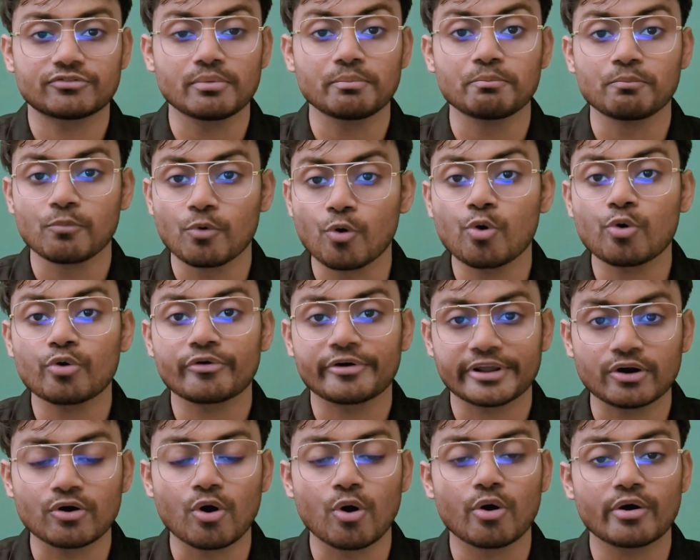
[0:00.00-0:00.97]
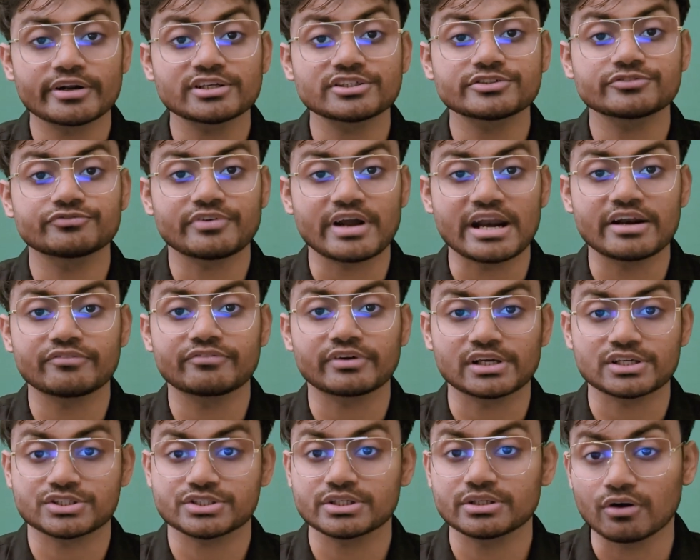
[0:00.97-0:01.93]
more rigorous
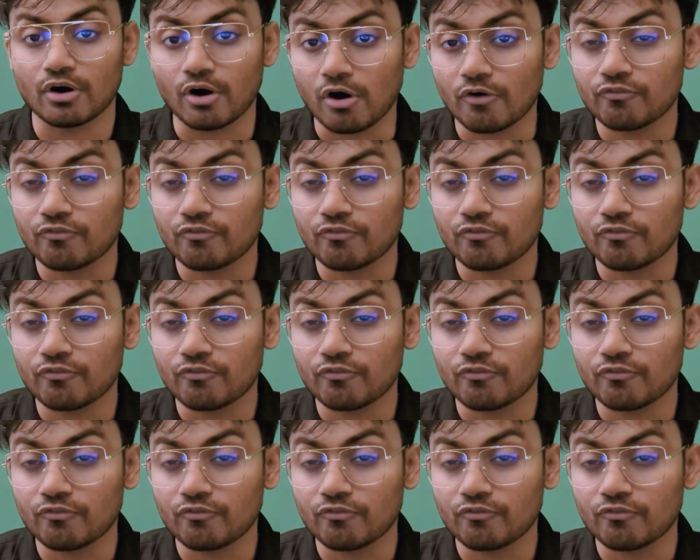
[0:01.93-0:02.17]
verification of